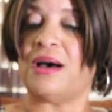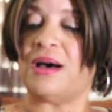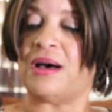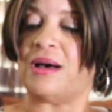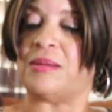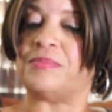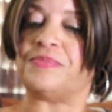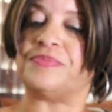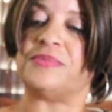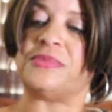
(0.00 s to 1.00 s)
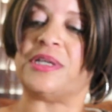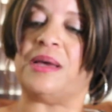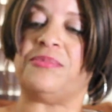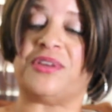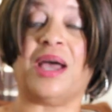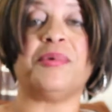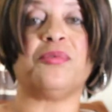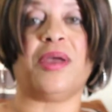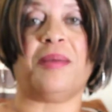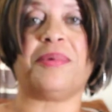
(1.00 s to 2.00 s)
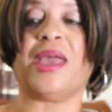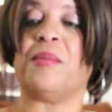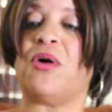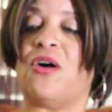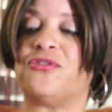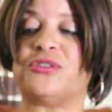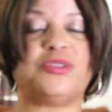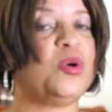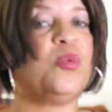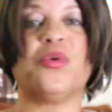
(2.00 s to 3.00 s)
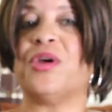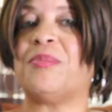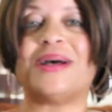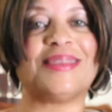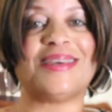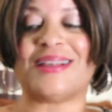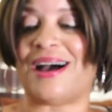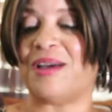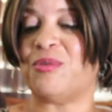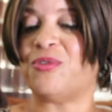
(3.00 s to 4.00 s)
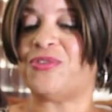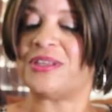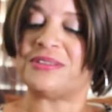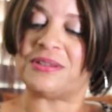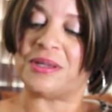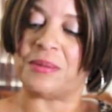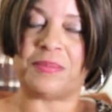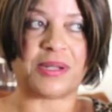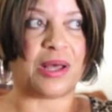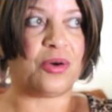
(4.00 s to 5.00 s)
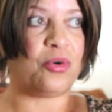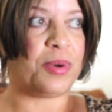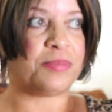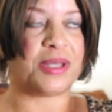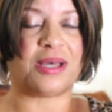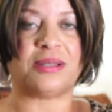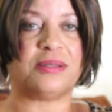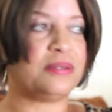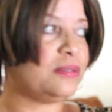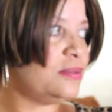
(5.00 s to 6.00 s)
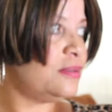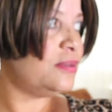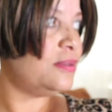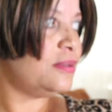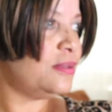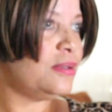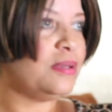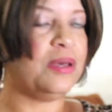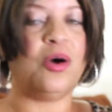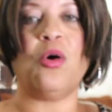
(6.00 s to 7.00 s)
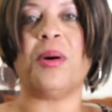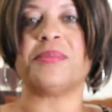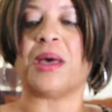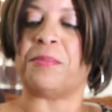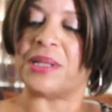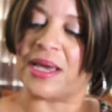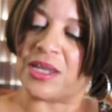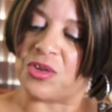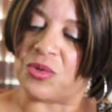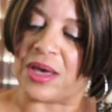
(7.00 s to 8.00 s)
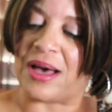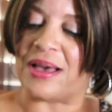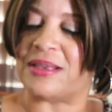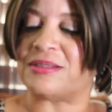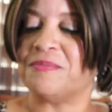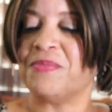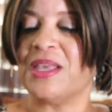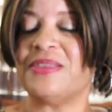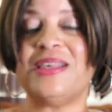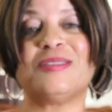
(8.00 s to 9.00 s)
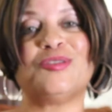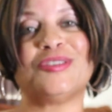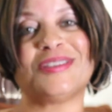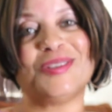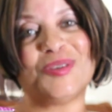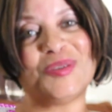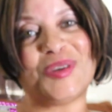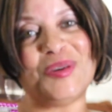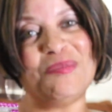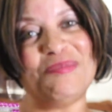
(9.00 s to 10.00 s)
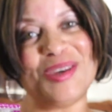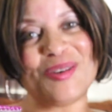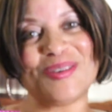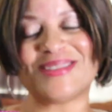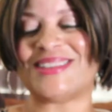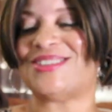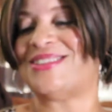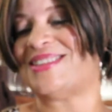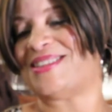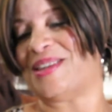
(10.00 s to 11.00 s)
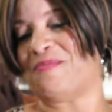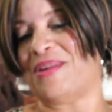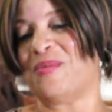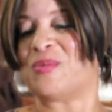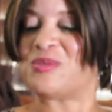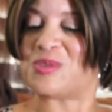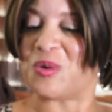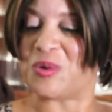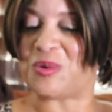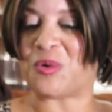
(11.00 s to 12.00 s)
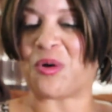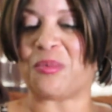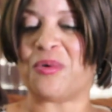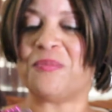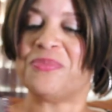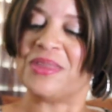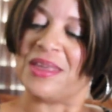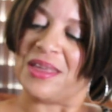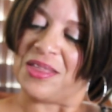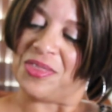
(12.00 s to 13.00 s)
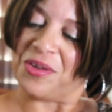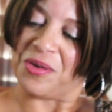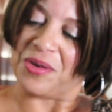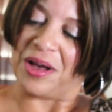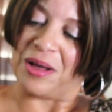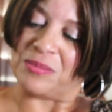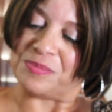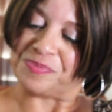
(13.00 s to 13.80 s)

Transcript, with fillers: uh, di diamond wrap came off. So don't worry about that. I will fix it up, but I hope I'm not hope I'm not blinding you guys. These are just little cute mirrors that she sent me. So adorable. They're um,